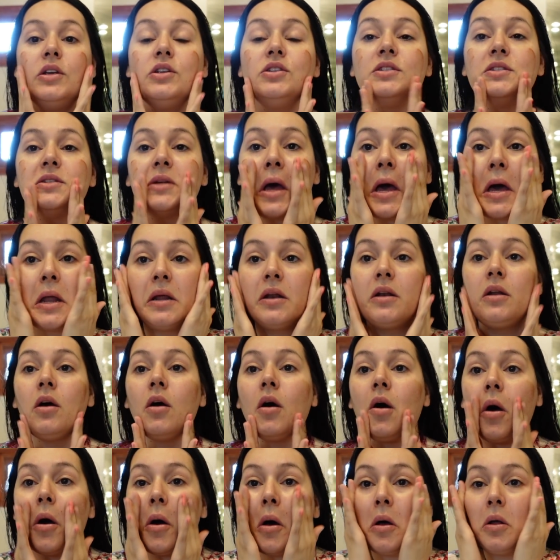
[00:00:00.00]
I just add it
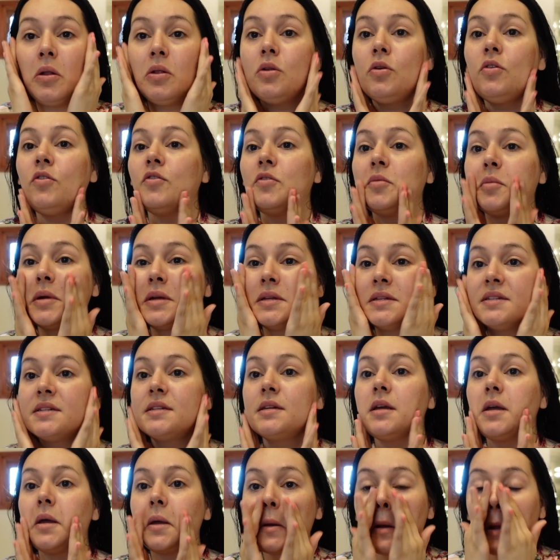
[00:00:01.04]
all over my
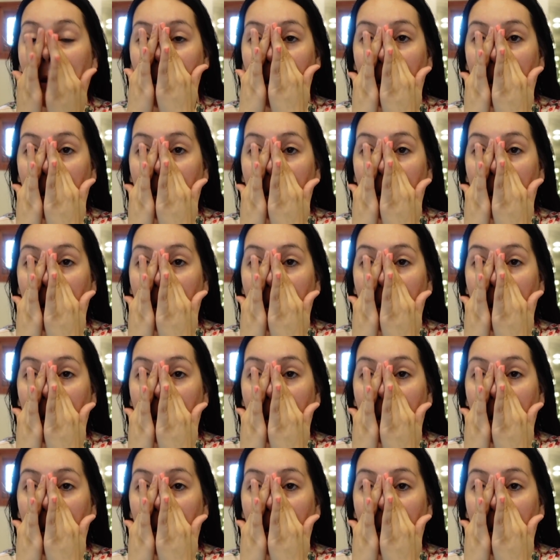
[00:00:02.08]
skin.